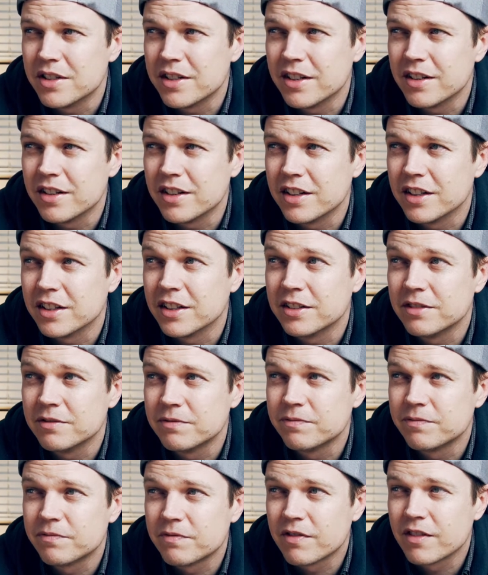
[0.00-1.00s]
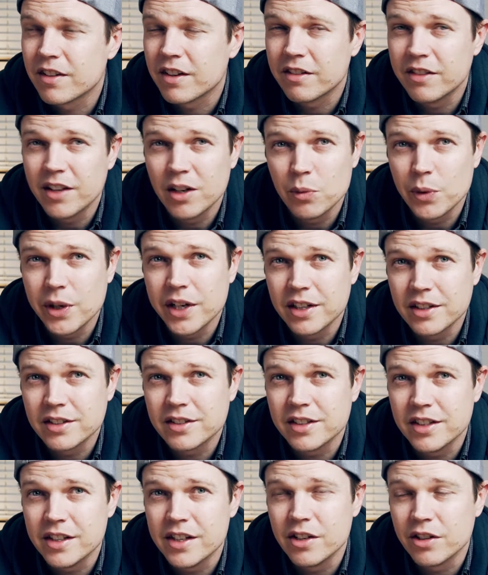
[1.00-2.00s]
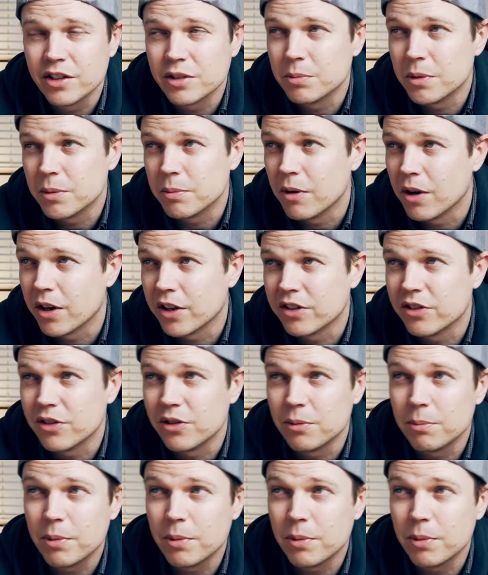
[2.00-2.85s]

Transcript: and then we're going to see the Osmo Pocket 2.